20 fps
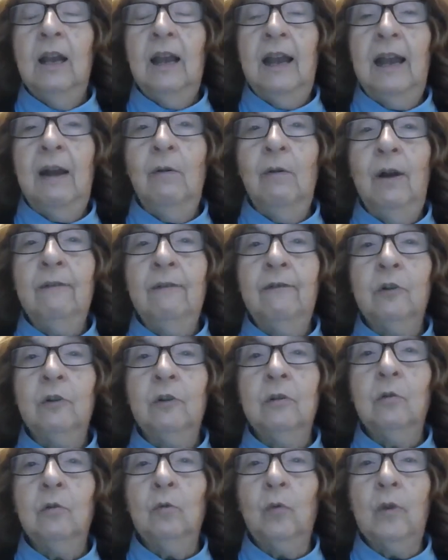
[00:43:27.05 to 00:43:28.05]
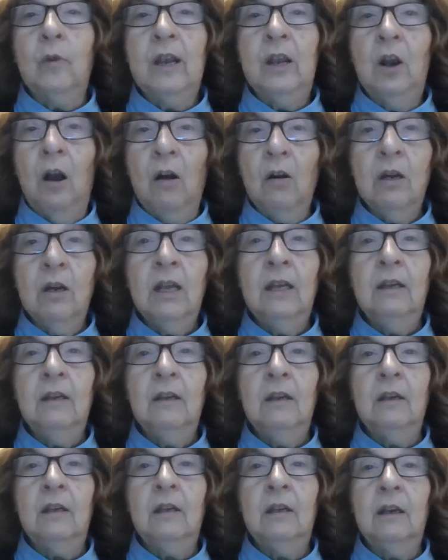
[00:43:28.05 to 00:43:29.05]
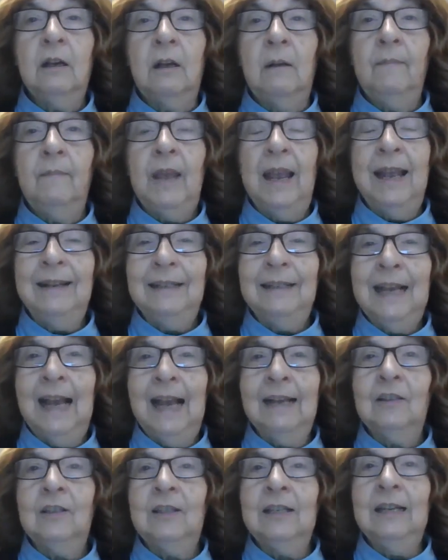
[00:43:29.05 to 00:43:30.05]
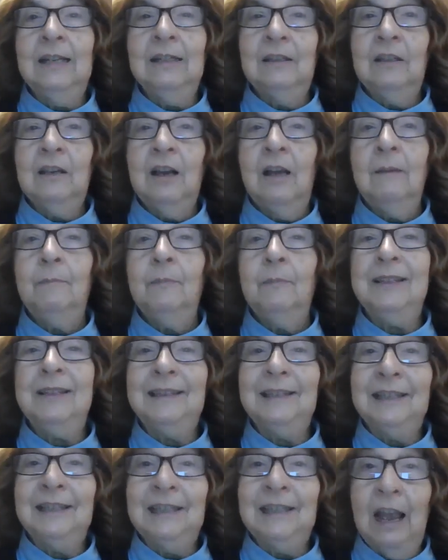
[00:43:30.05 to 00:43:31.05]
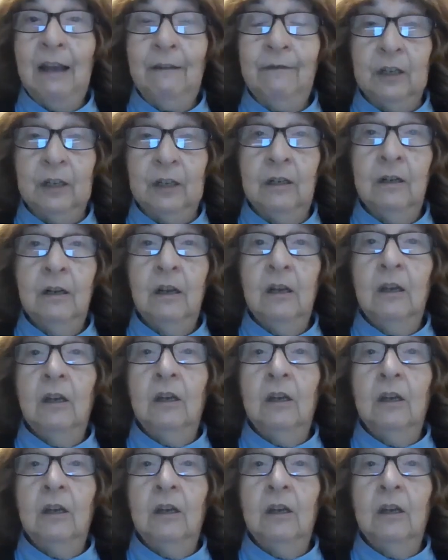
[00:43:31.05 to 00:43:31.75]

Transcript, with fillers: However, regarding um, ataxia type 7,